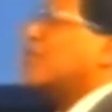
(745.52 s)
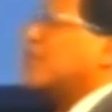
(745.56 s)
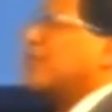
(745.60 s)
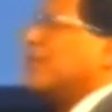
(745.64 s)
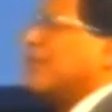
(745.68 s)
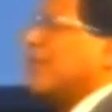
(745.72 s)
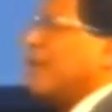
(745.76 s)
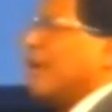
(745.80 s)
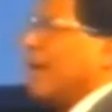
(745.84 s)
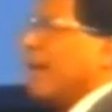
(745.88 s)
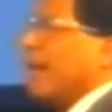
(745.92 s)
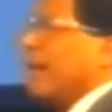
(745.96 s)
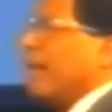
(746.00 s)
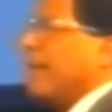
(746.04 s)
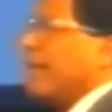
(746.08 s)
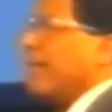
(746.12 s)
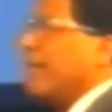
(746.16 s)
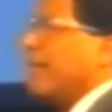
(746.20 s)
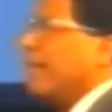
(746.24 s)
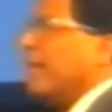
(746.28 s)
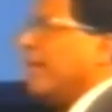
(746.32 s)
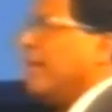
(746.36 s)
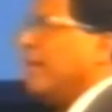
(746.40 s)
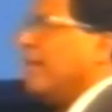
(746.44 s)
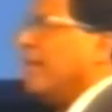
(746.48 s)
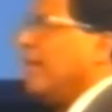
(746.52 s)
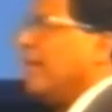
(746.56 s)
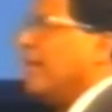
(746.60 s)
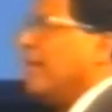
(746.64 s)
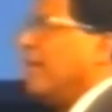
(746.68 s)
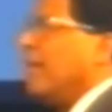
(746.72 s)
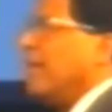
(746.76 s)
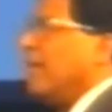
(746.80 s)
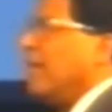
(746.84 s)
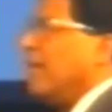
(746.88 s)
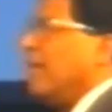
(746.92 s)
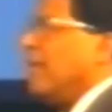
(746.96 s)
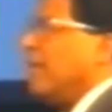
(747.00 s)
to God.
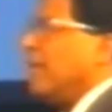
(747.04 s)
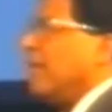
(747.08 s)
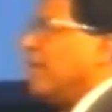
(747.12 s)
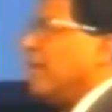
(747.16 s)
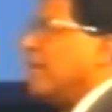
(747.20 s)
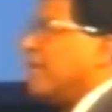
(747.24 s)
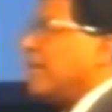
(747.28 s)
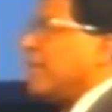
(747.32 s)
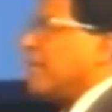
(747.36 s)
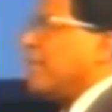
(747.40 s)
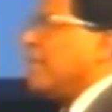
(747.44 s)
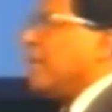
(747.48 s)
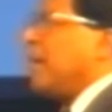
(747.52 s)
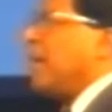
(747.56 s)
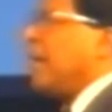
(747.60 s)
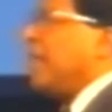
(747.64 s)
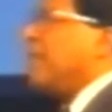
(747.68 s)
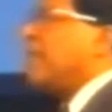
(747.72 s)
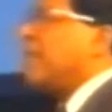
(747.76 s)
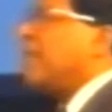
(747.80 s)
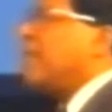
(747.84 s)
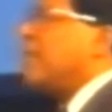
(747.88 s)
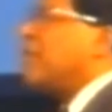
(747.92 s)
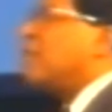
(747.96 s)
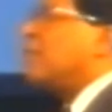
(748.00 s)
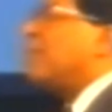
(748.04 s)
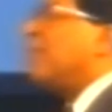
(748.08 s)
Somebody says